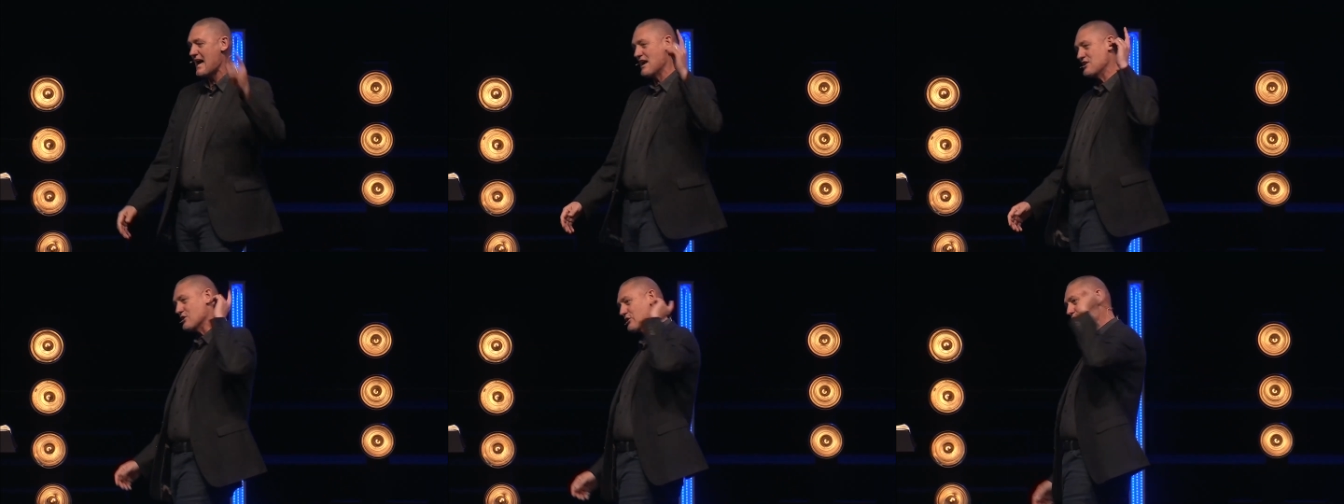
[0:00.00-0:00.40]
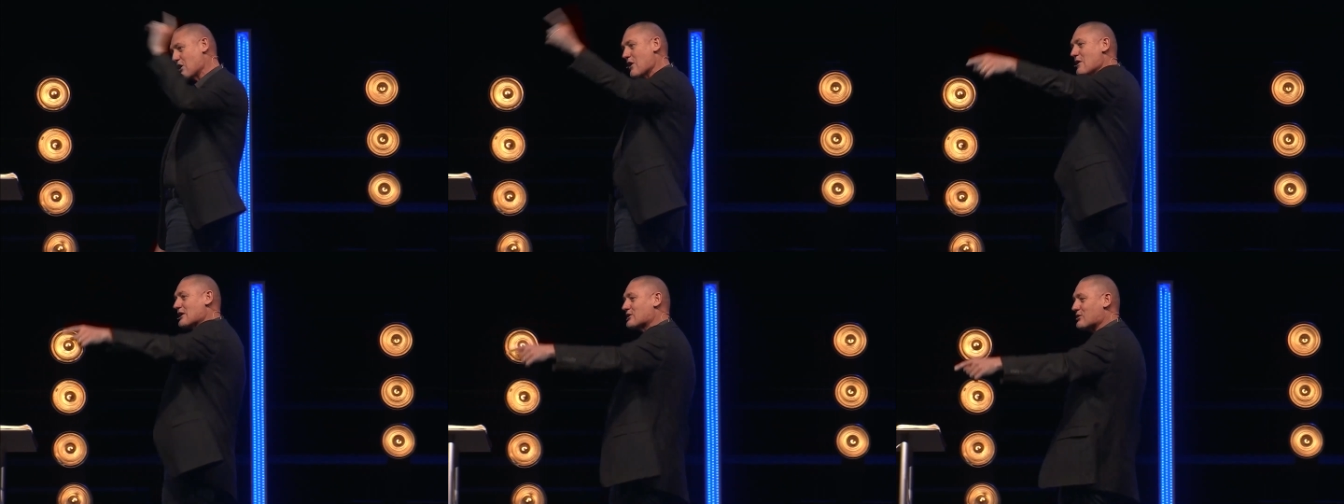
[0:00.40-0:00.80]
and you
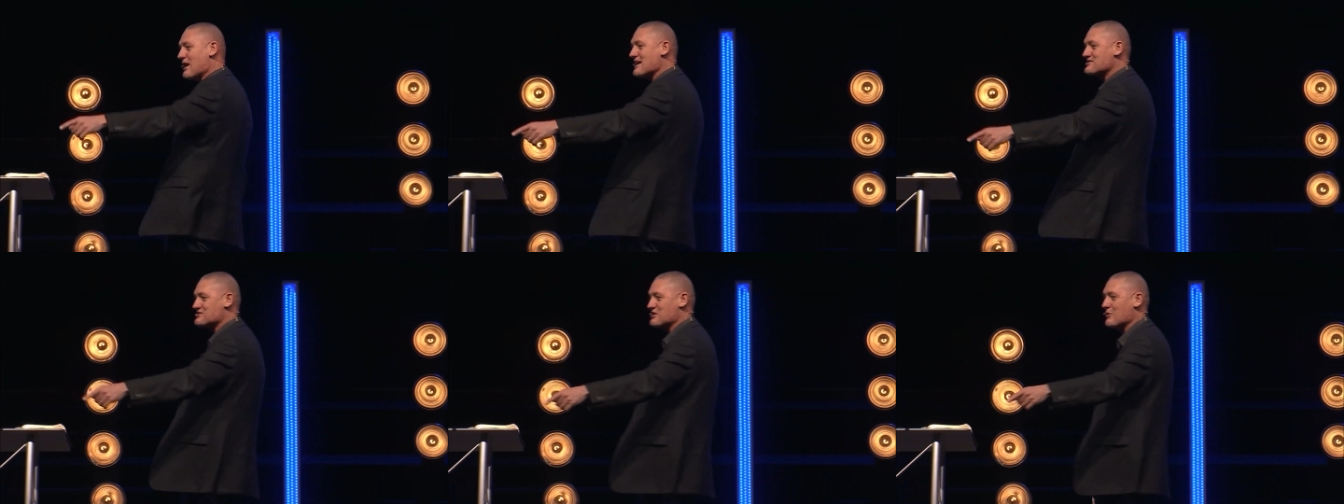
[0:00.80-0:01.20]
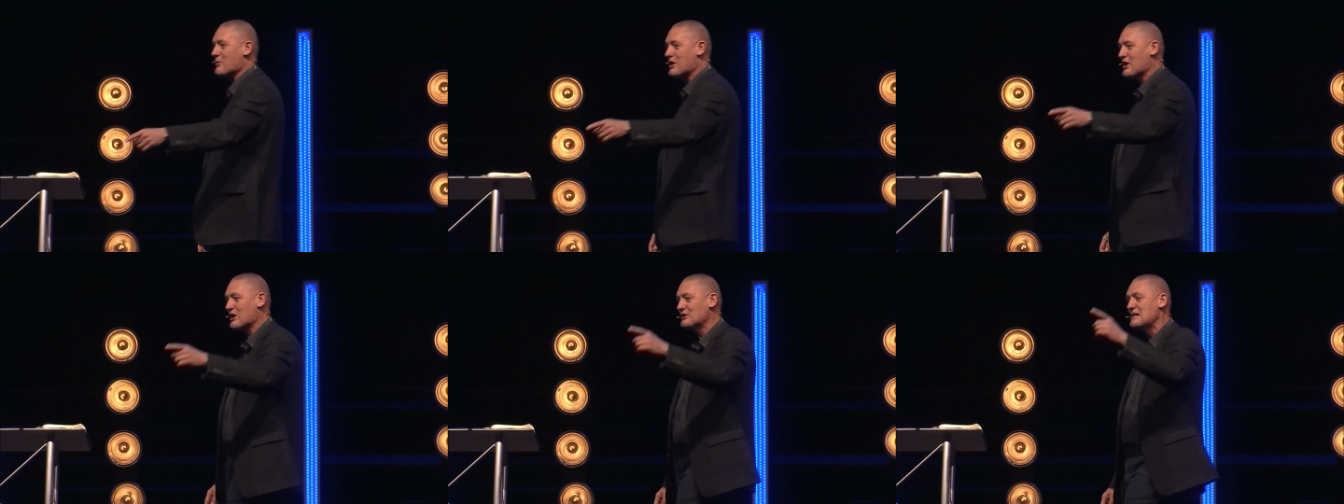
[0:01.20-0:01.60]
go across the
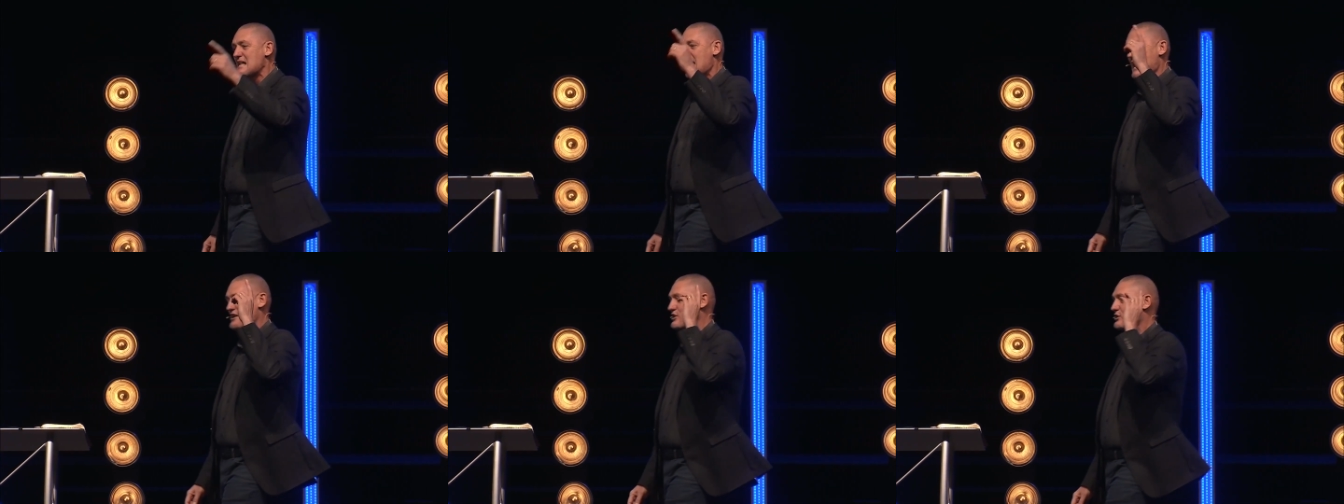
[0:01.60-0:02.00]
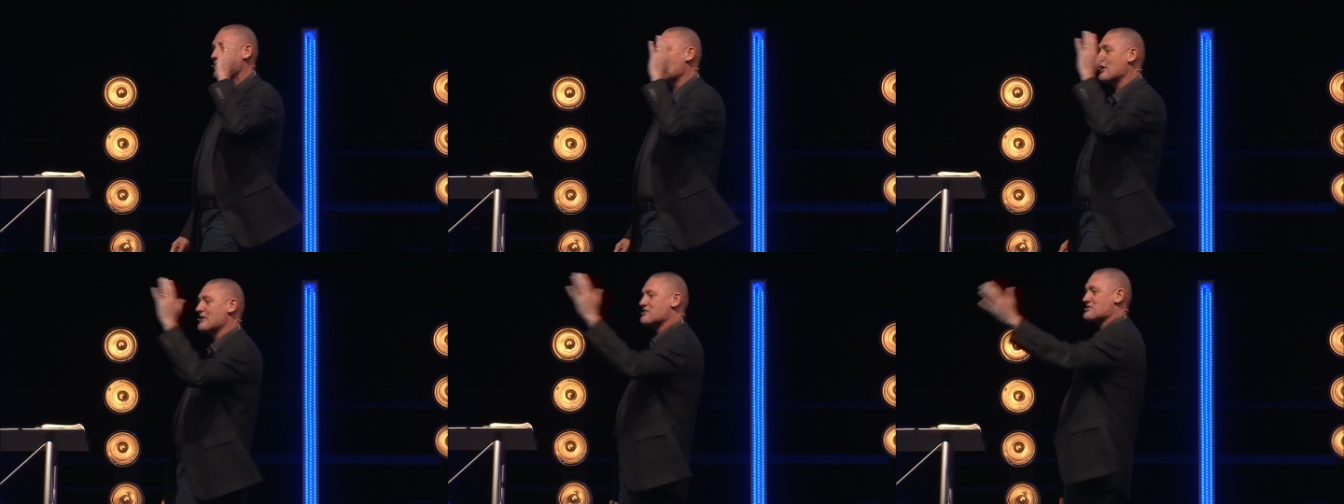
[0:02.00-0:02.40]
world and you
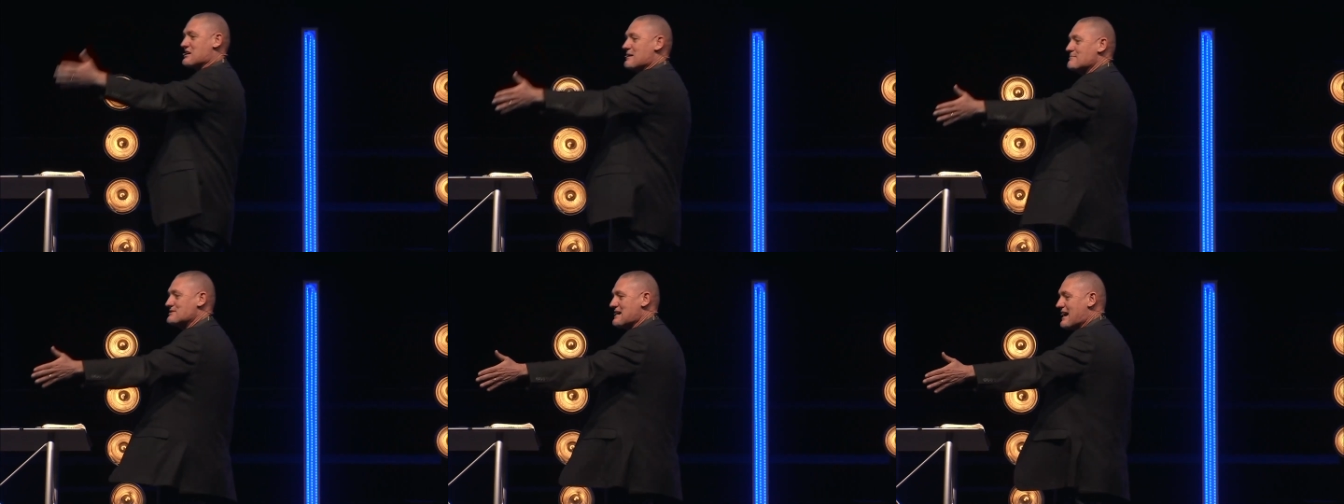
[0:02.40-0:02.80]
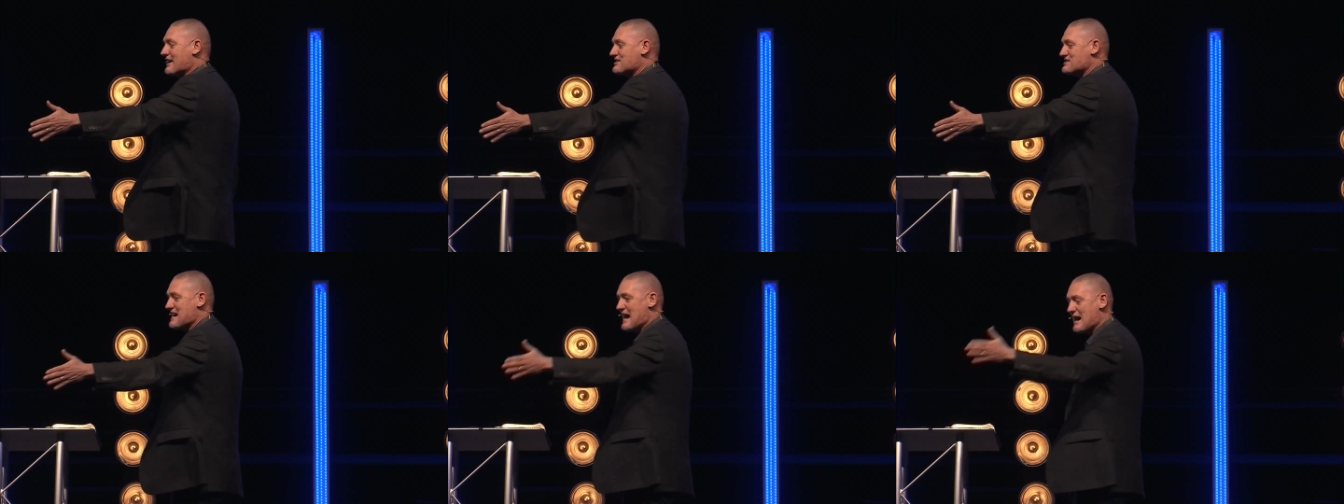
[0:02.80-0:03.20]
go to some
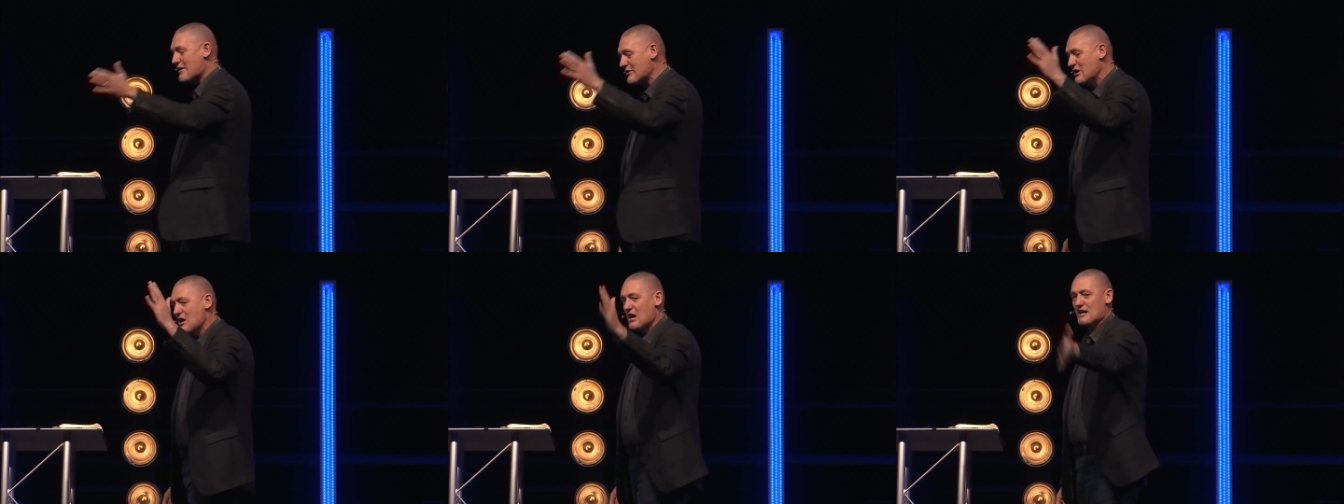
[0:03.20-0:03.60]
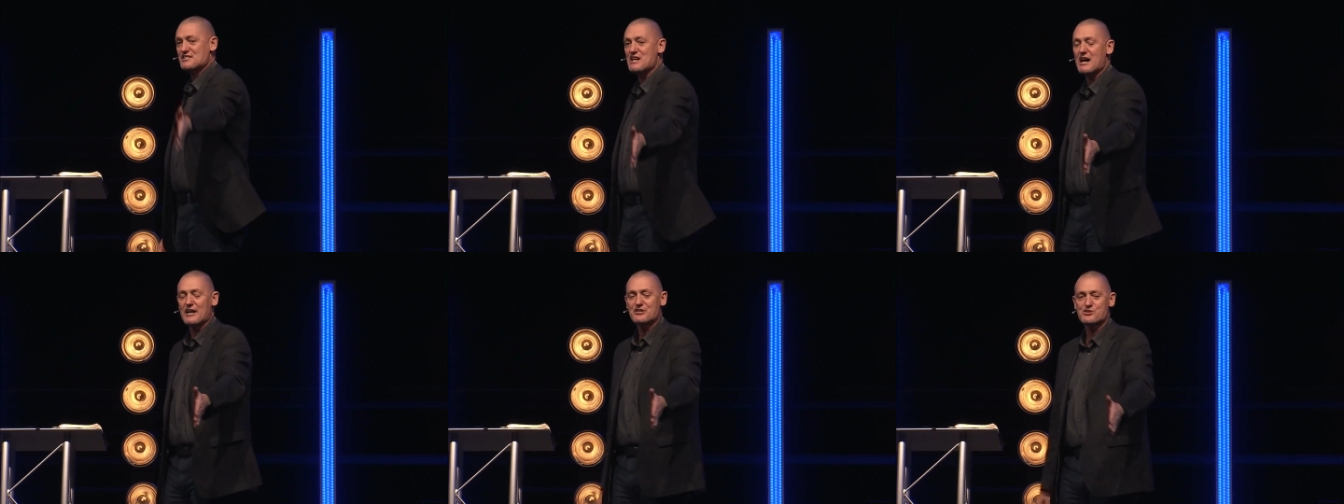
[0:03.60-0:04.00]
dark town or
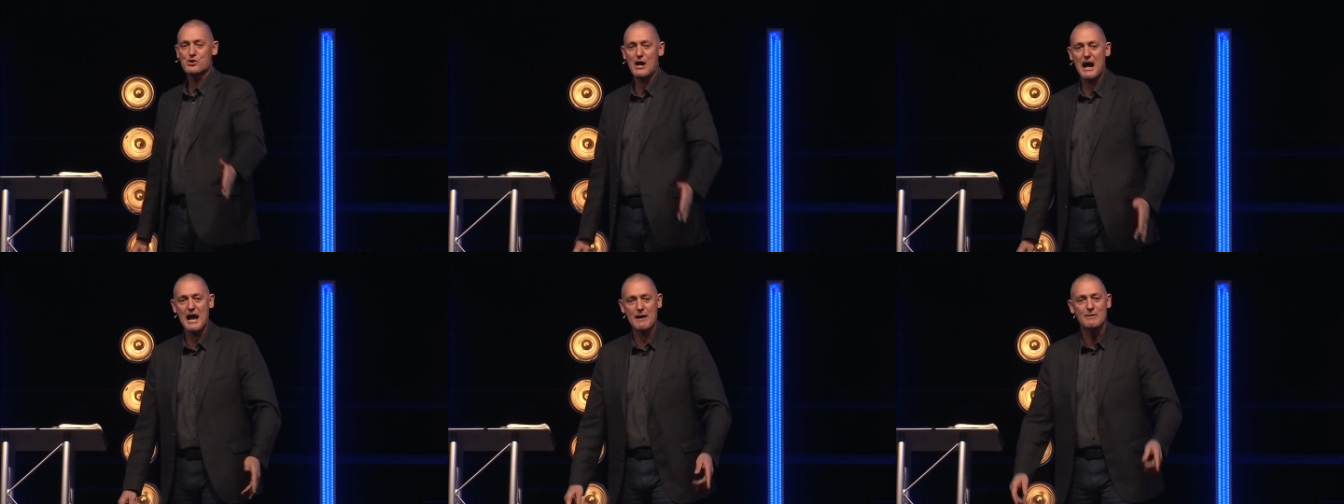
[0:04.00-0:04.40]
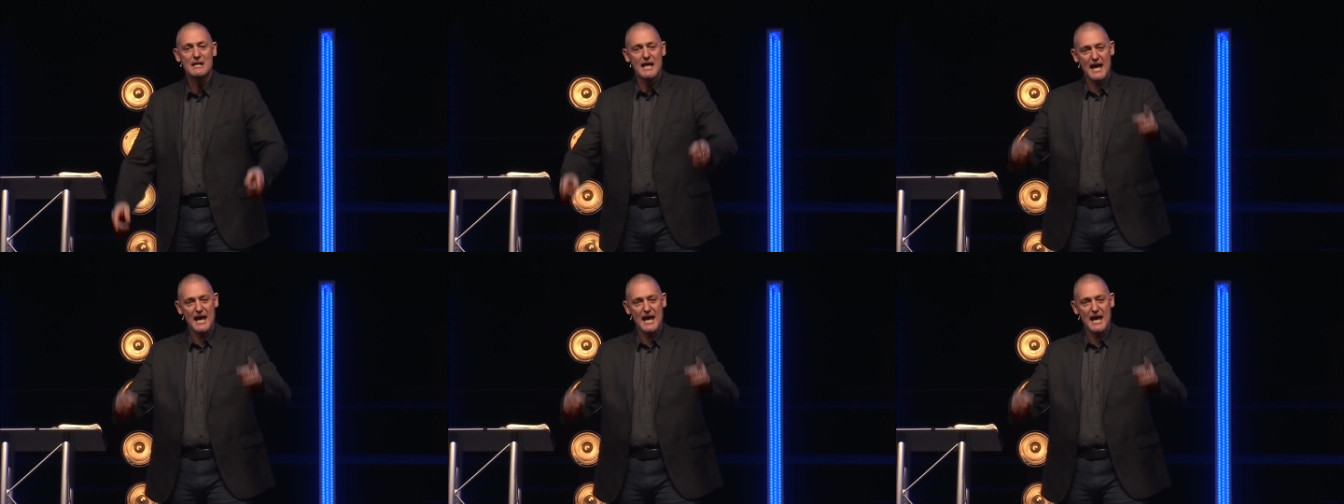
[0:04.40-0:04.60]
dark tribe